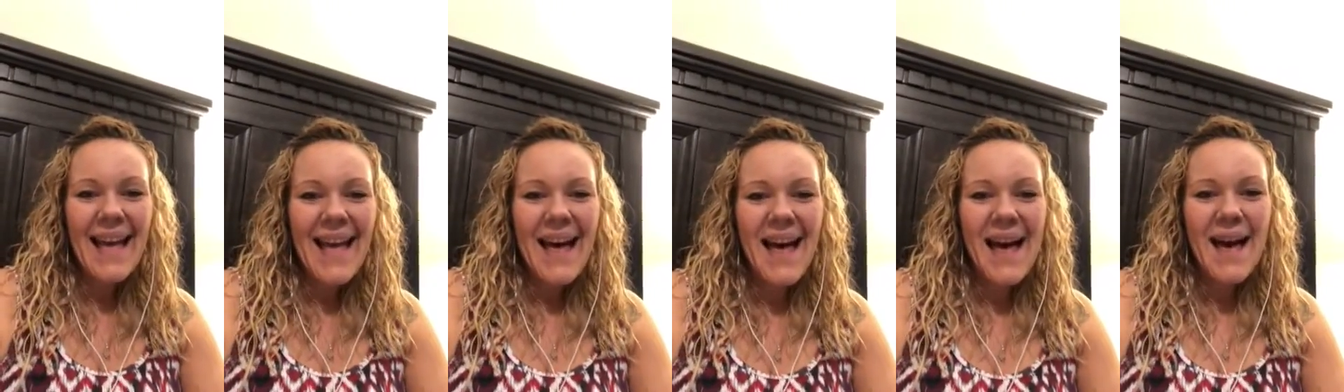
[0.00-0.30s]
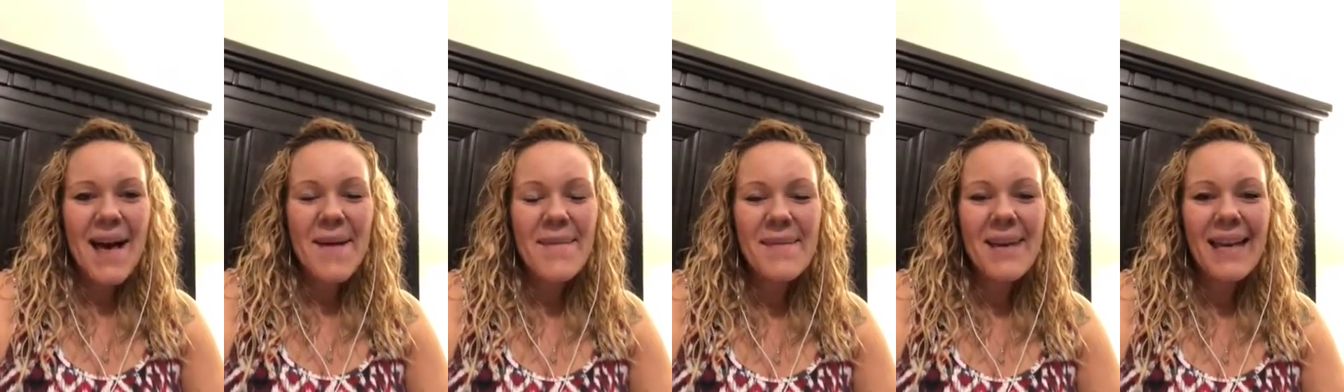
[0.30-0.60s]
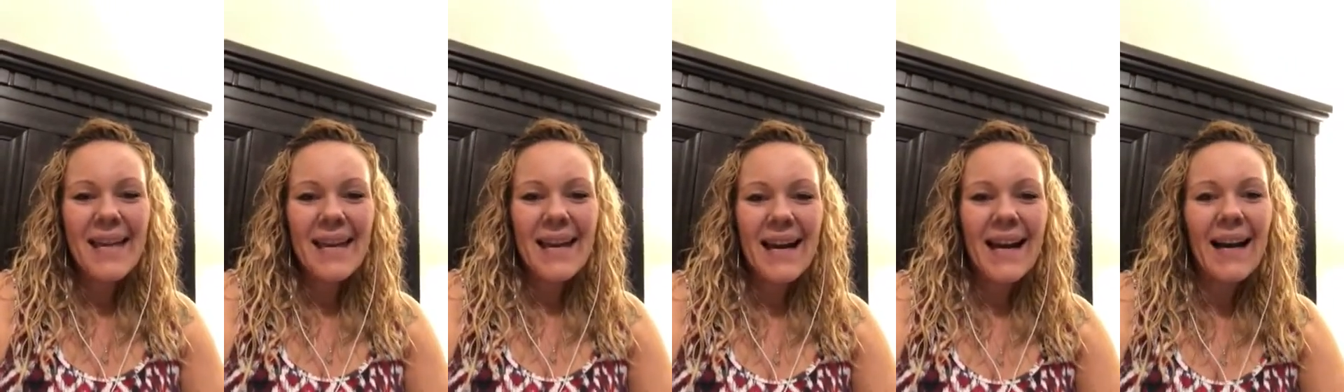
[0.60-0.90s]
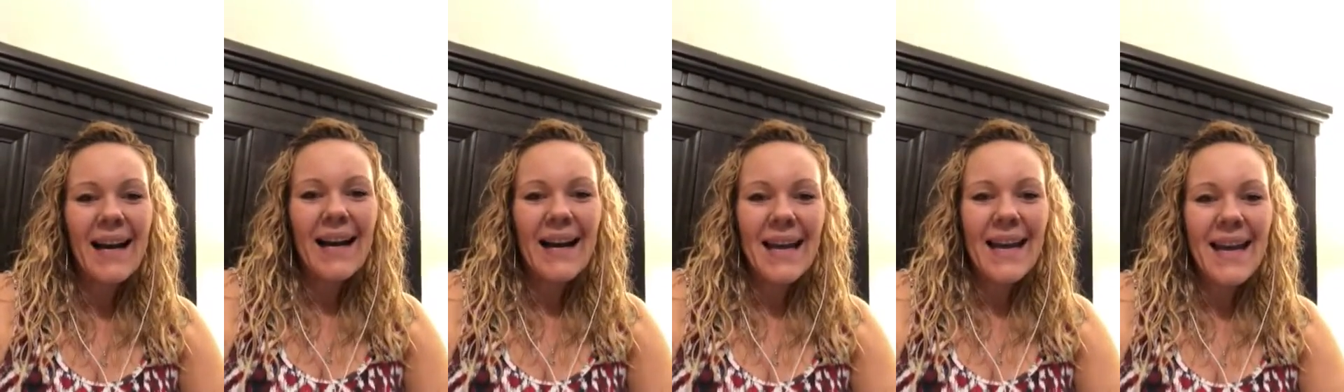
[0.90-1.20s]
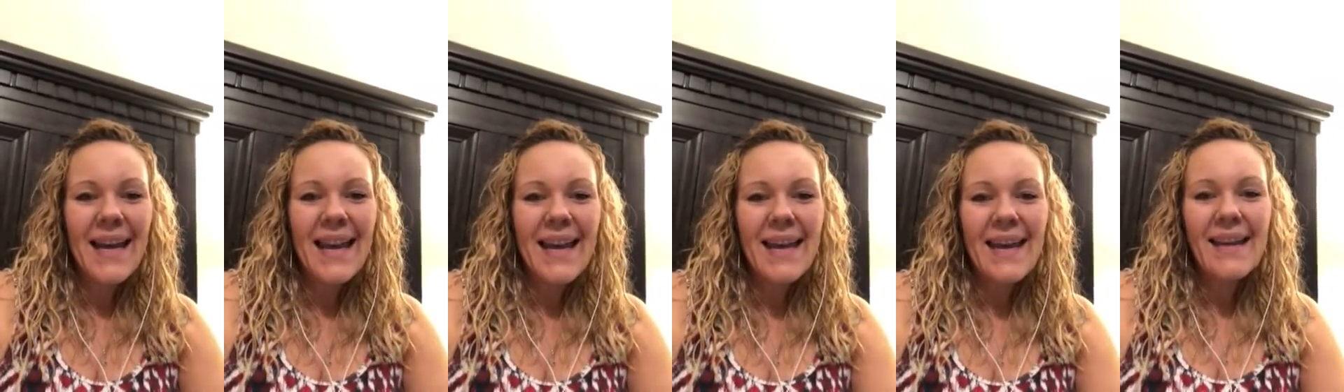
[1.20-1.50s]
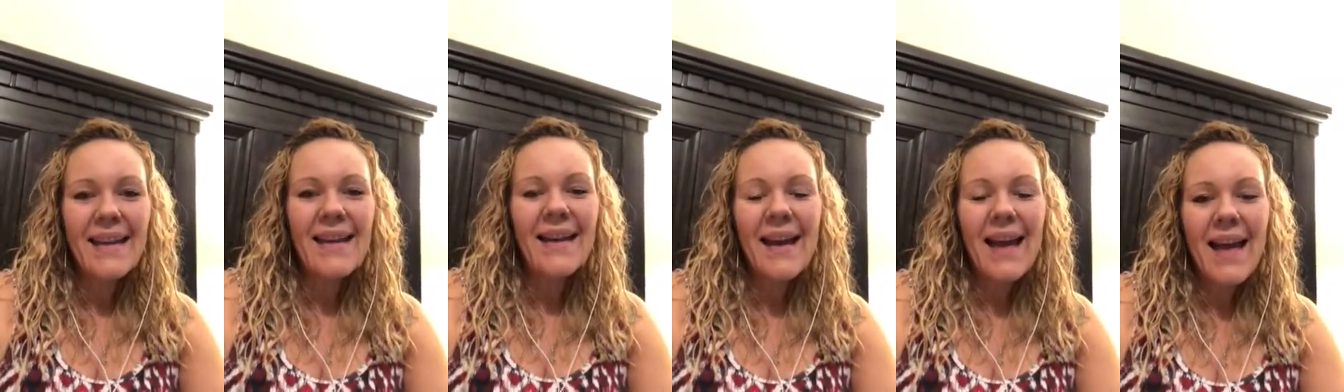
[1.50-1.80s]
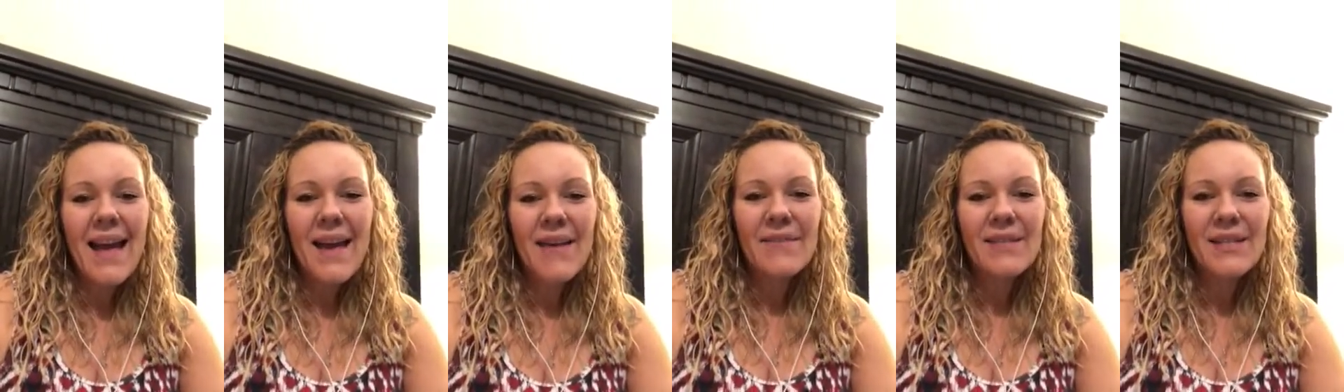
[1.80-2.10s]
and I
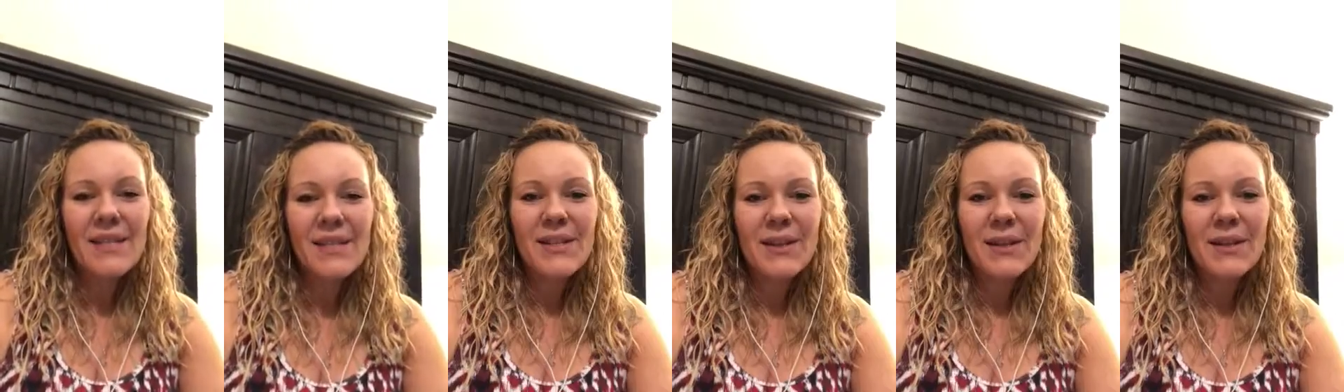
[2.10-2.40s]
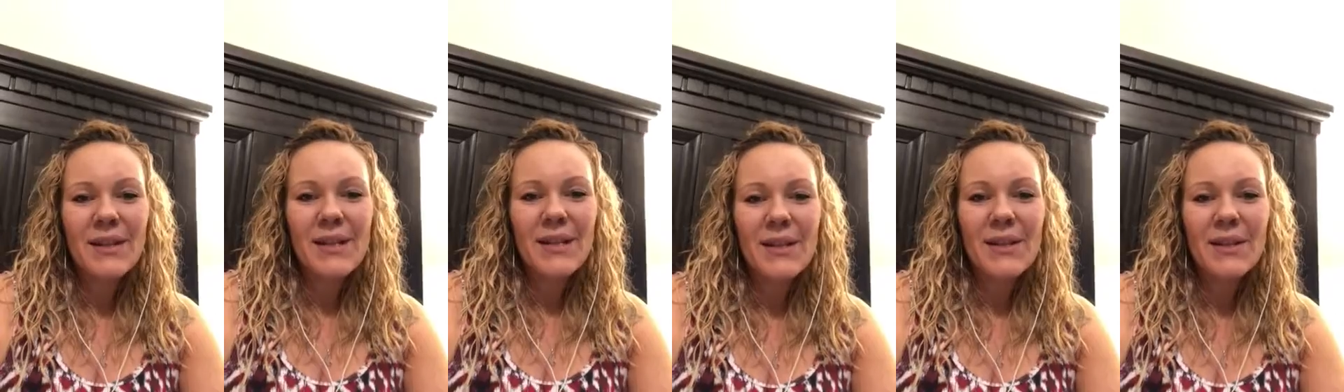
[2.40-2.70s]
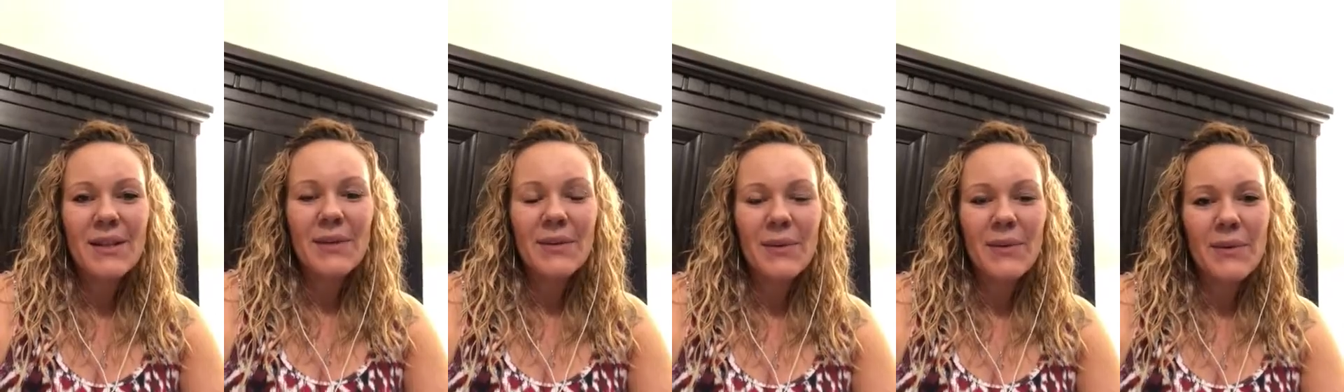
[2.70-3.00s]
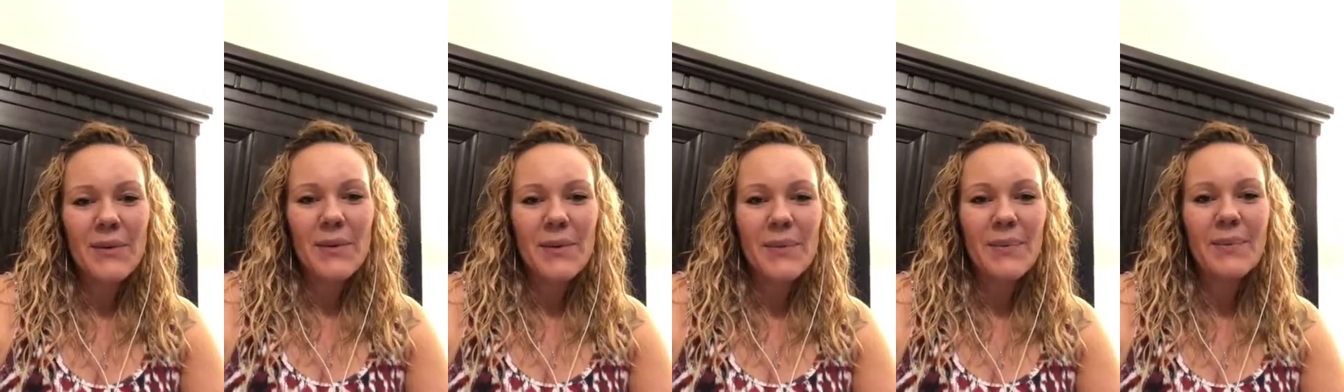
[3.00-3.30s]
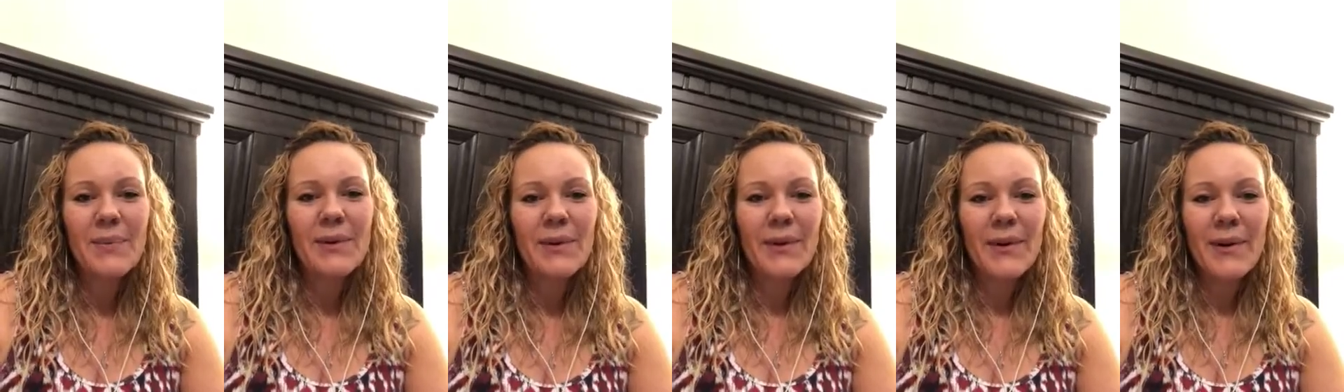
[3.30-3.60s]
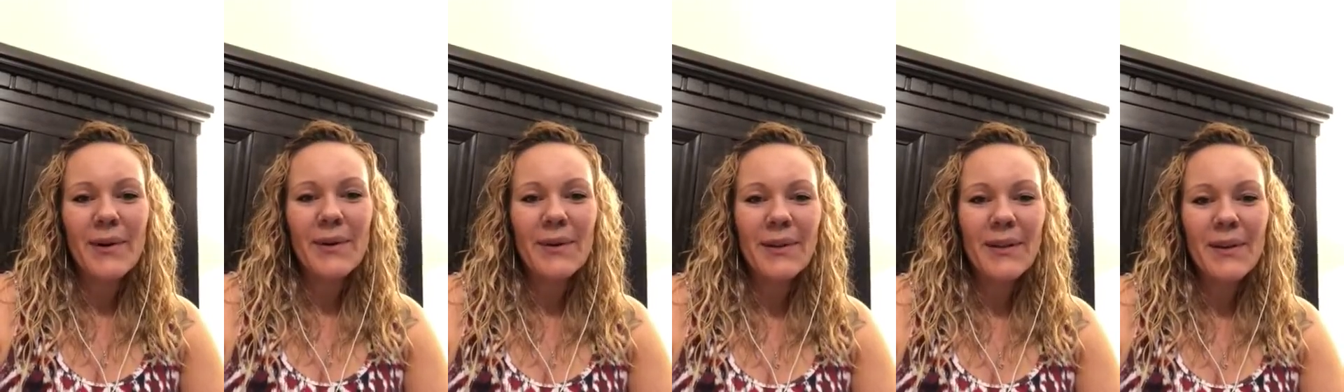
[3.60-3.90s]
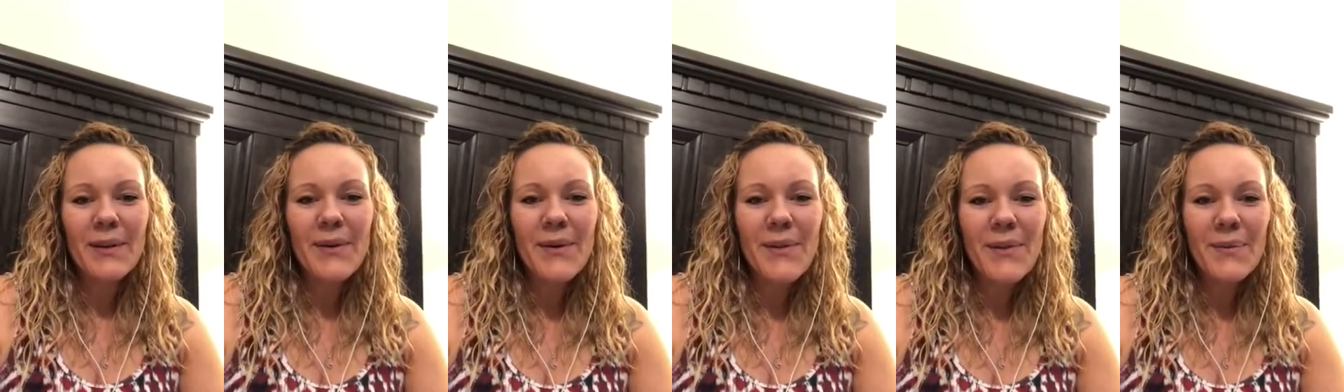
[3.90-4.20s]
have started the group
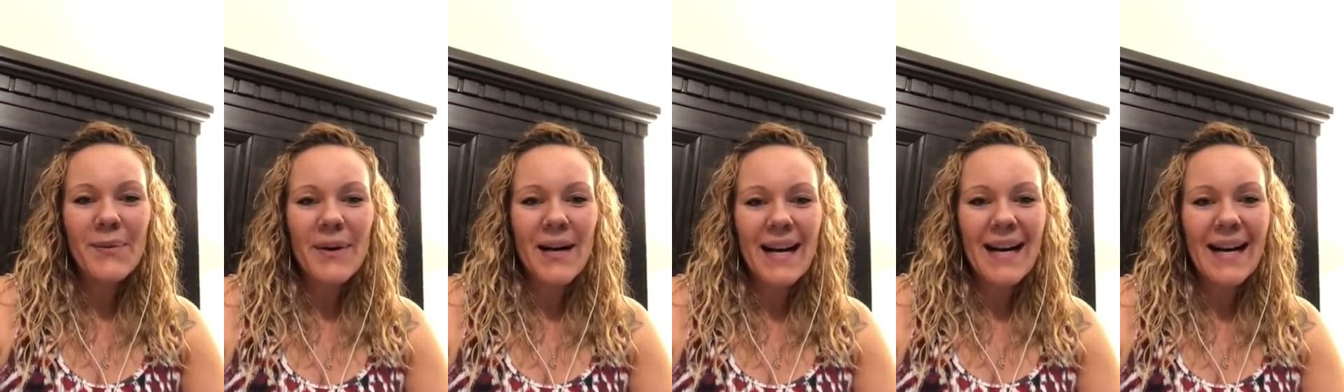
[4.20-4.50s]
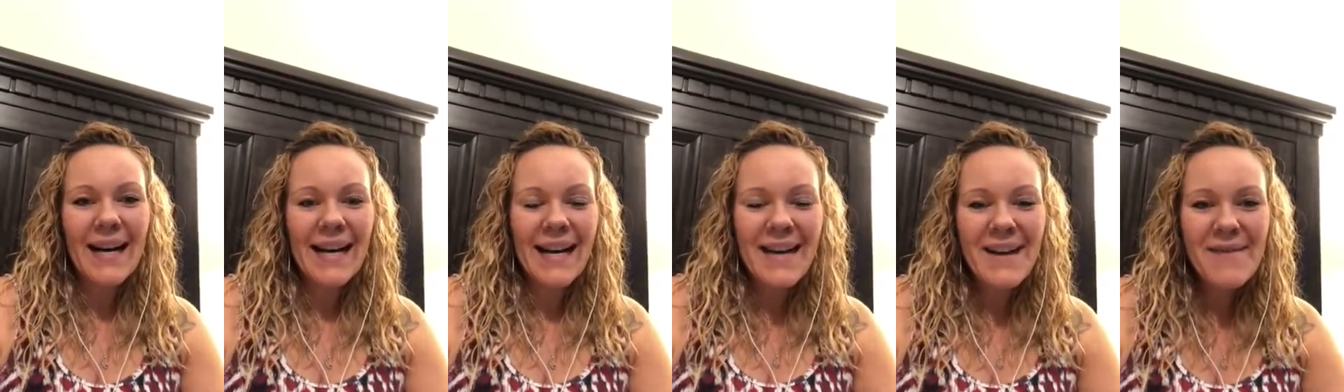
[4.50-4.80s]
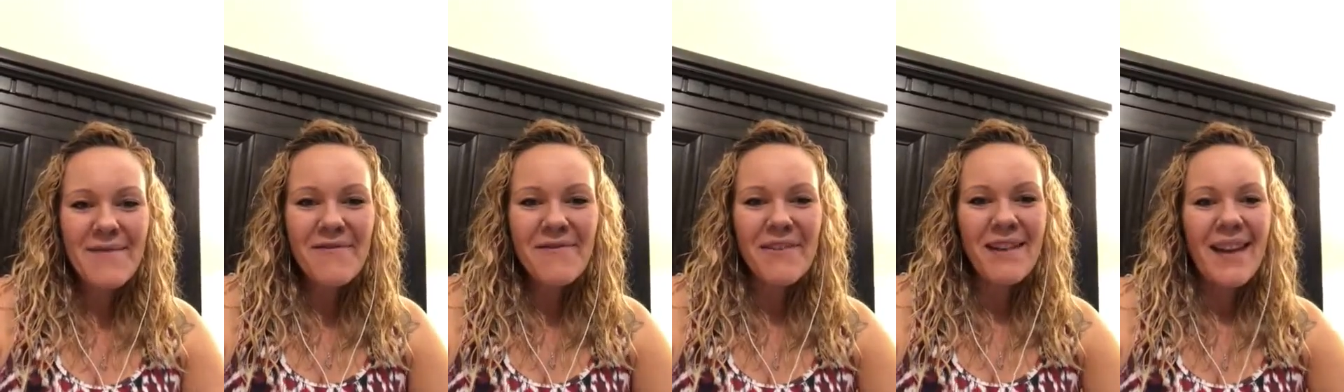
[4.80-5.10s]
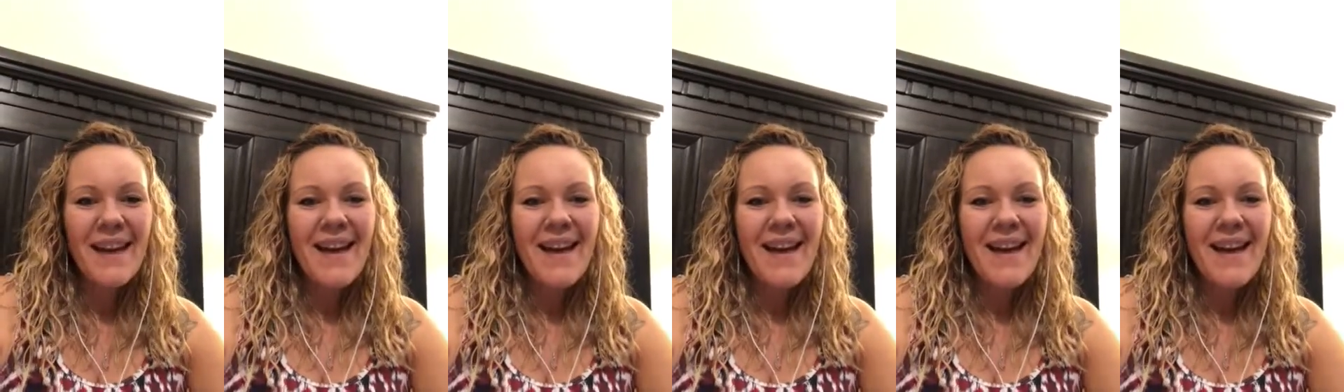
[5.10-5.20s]
GrowGlowThrive.